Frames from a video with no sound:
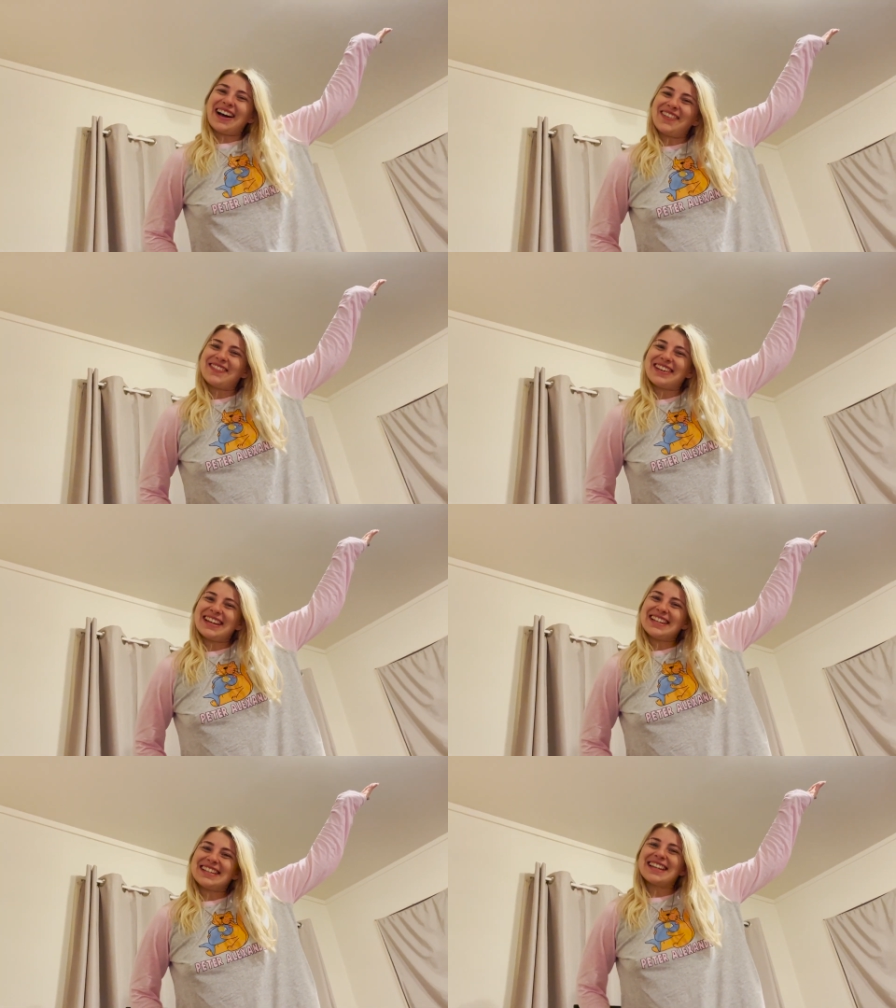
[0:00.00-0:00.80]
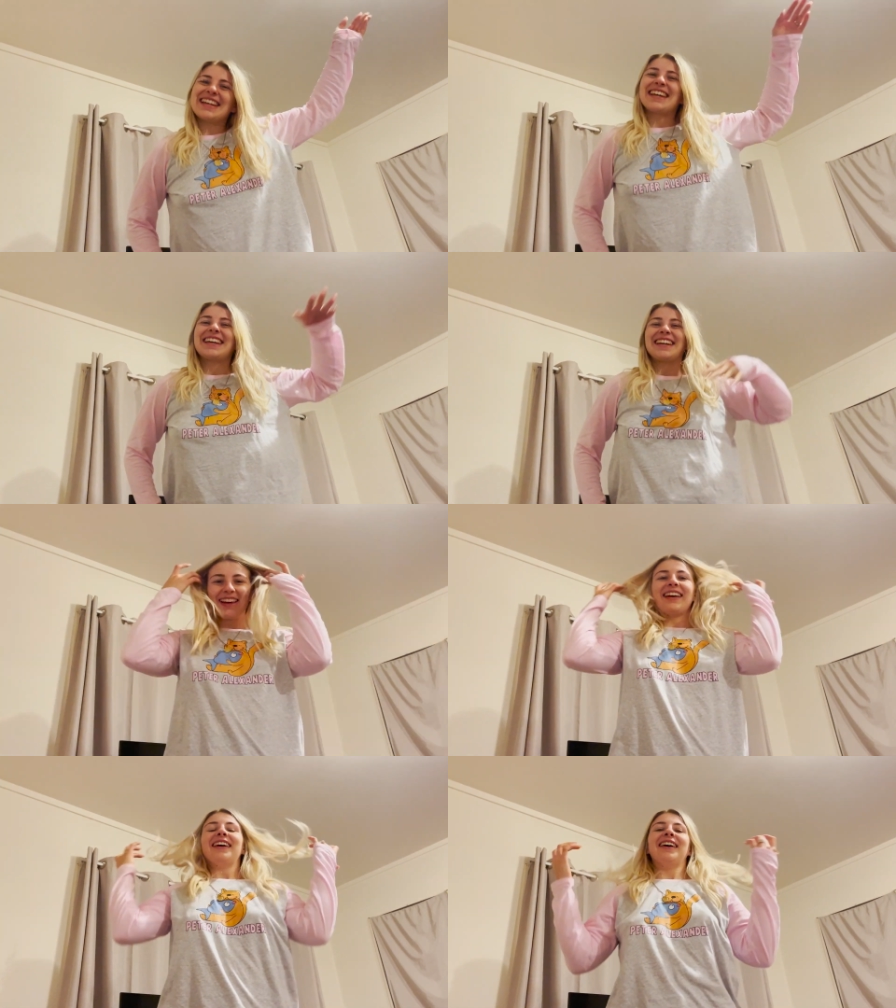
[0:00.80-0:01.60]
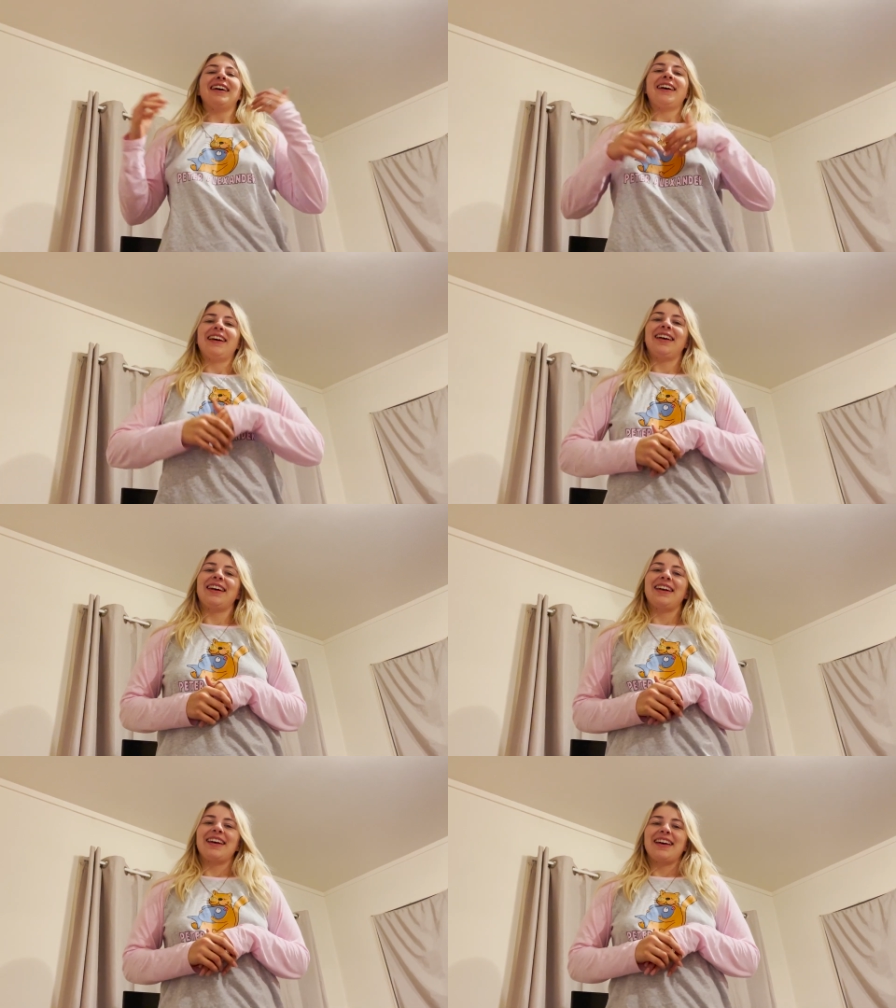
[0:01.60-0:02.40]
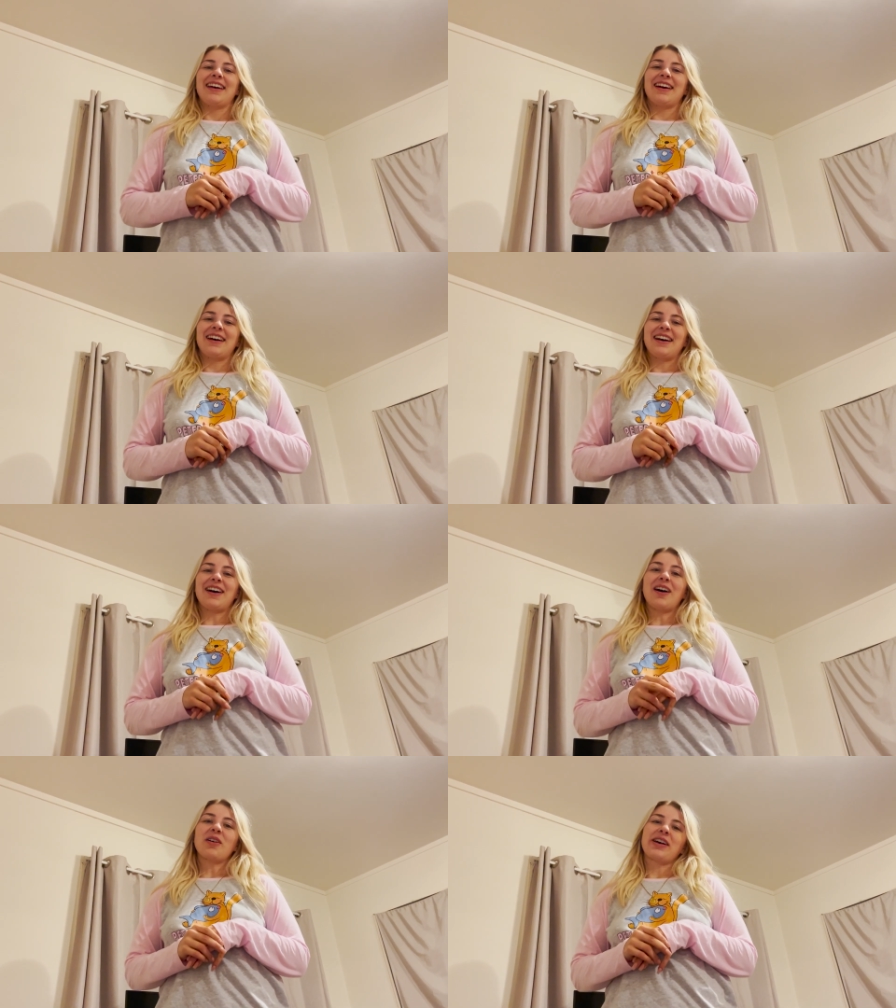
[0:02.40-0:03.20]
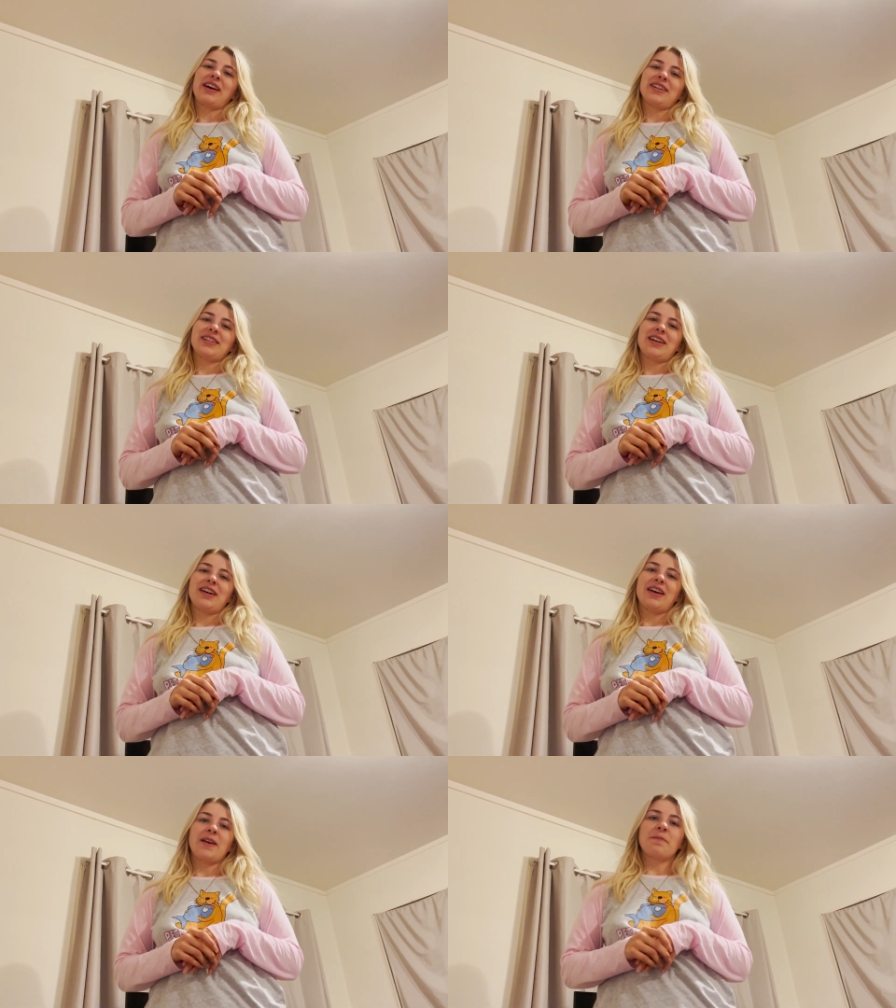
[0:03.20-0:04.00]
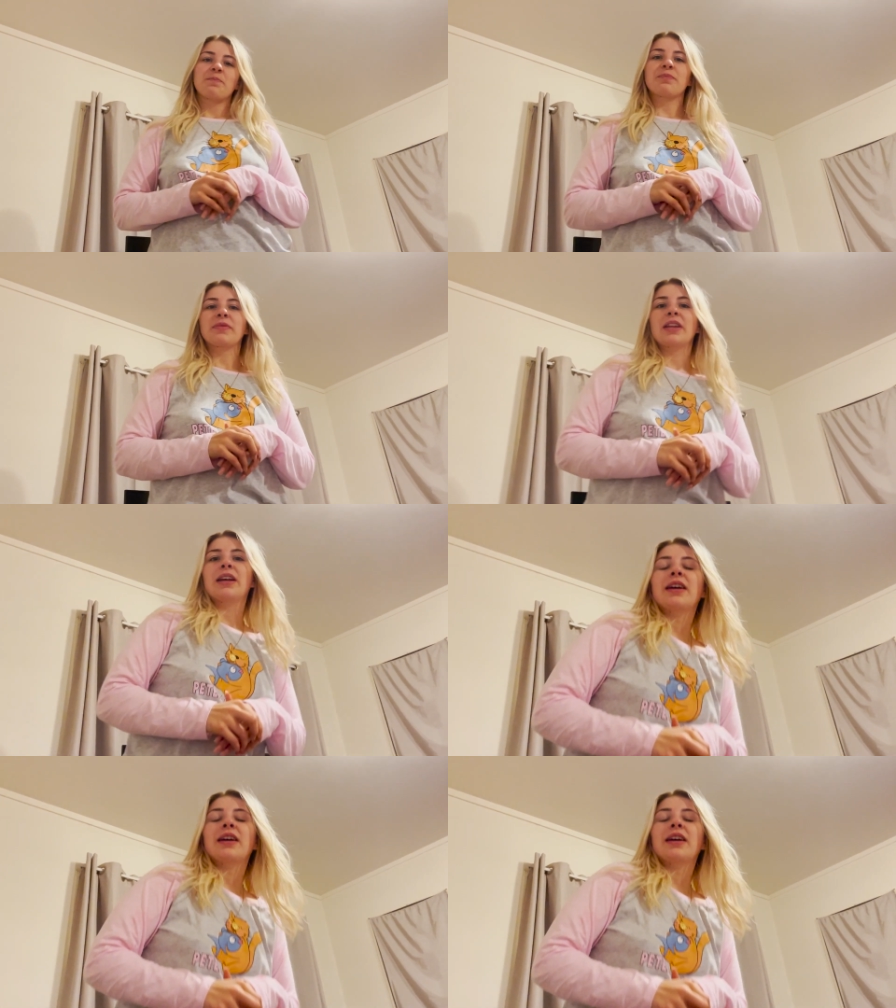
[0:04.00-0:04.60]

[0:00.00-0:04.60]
outfit. Yeah. Alright, guys this was today's vlog